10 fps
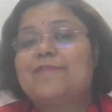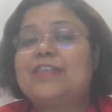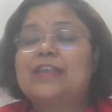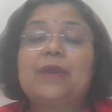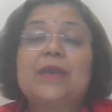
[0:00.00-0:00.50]

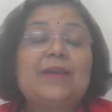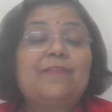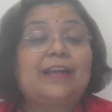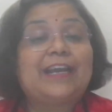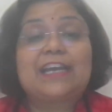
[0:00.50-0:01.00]
When the
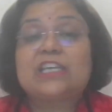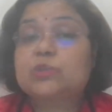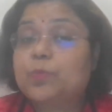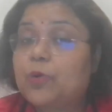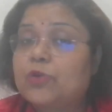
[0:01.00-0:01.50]
baby will get
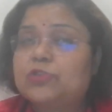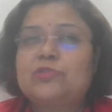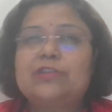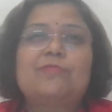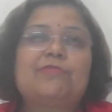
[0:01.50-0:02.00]

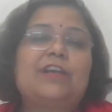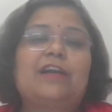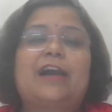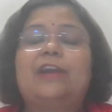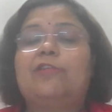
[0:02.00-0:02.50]
exposed to
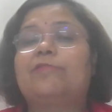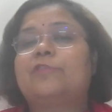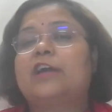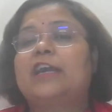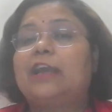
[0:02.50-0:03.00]
different kind of
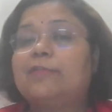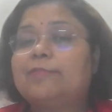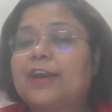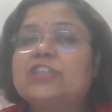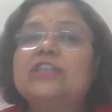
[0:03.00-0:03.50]

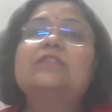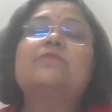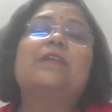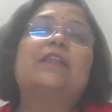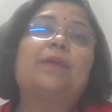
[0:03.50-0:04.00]

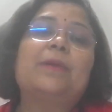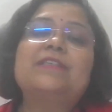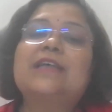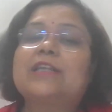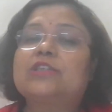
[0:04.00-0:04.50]
infections, when the
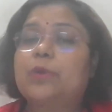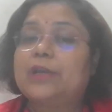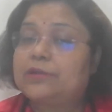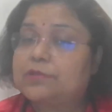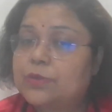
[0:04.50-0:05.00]
baby starts
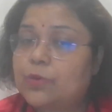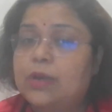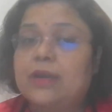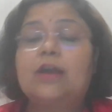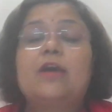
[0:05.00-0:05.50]
going to
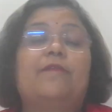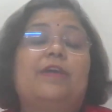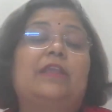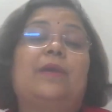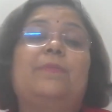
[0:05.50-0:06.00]
school,
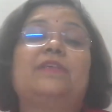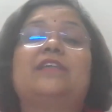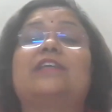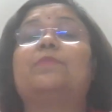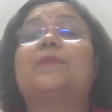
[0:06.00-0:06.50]
when the baby
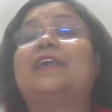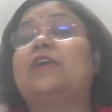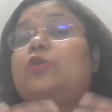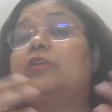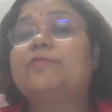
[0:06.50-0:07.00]
starts
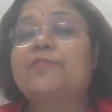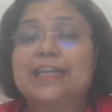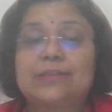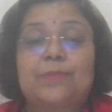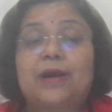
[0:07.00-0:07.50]
making good
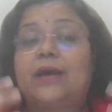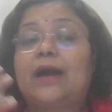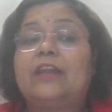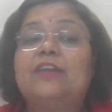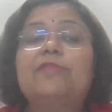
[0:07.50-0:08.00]
friends,
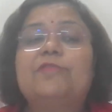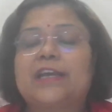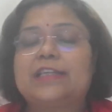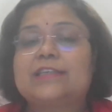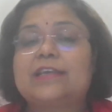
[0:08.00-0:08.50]
other
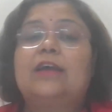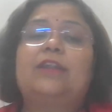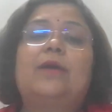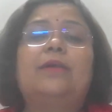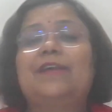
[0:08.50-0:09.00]
friends,
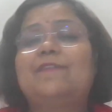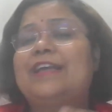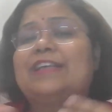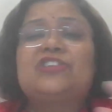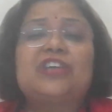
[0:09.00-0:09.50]
they
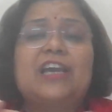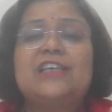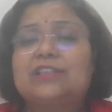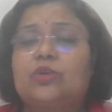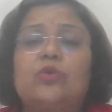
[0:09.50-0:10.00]
will
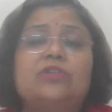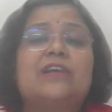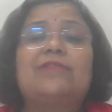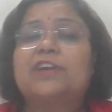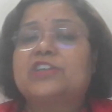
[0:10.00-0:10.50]
exchange those
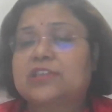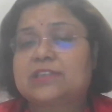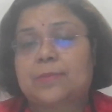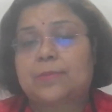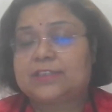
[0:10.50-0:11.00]

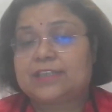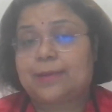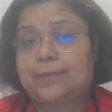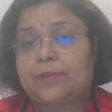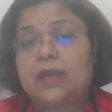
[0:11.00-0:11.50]
infections amongst
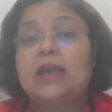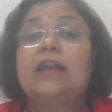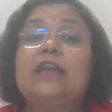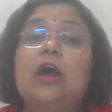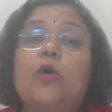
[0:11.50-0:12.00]
them.
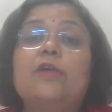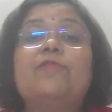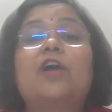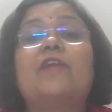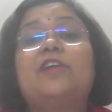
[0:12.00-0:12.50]
Now,
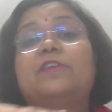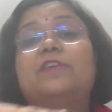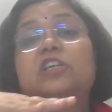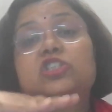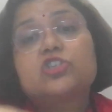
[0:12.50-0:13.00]
if you have
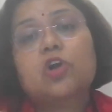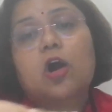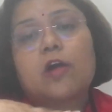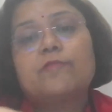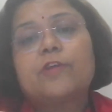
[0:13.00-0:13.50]
given a
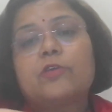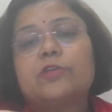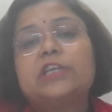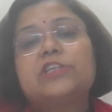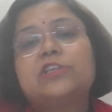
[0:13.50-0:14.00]
strong
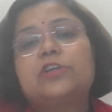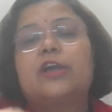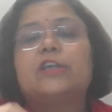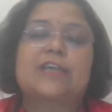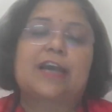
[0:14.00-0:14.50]
foundation to
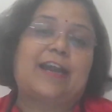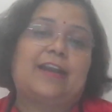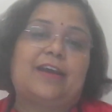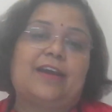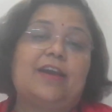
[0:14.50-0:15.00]
your
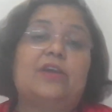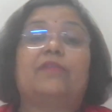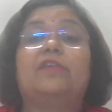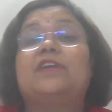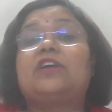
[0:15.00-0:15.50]
child,
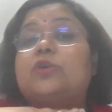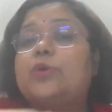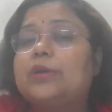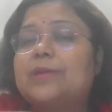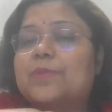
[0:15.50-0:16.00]
you've given
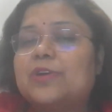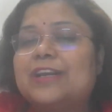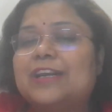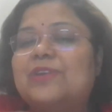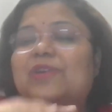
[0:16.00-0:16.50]
good
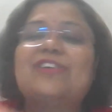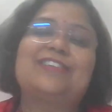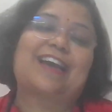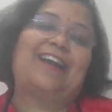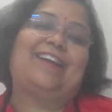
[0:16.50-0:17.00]
immunity to your
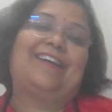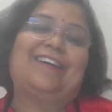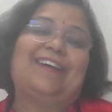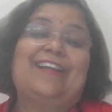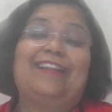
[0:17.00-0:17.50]
child,
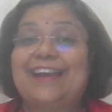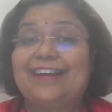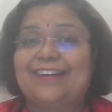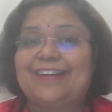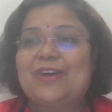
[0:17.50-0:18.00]

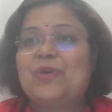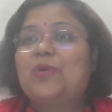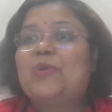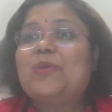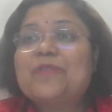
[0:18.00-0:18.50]
then
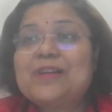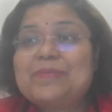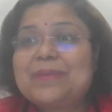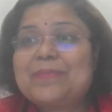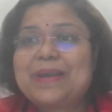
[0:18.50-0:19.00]
who
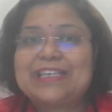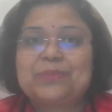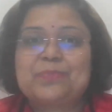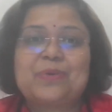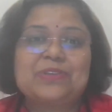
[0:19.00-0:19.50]
will be the
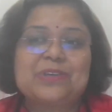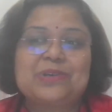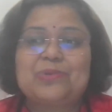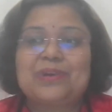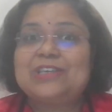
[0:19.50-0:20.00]
best
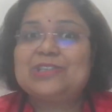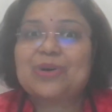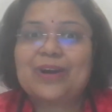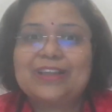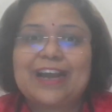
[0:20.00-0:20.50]
person to
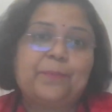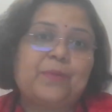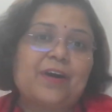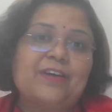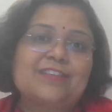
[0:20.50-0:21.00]
enjoy
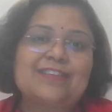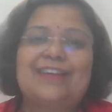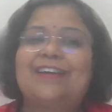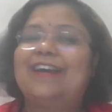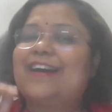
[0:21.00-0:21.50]
that perks?
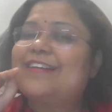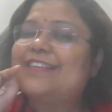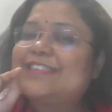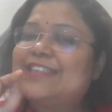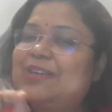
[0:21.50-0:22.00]
It
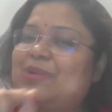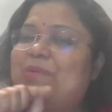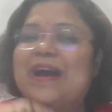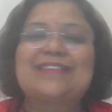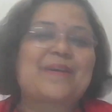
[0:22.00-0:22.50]
is
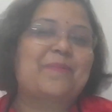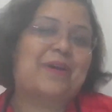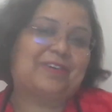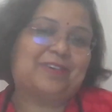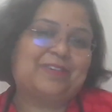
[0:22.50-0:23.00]
you as a
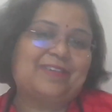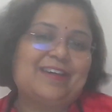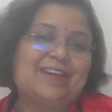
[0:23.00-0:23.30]
mother.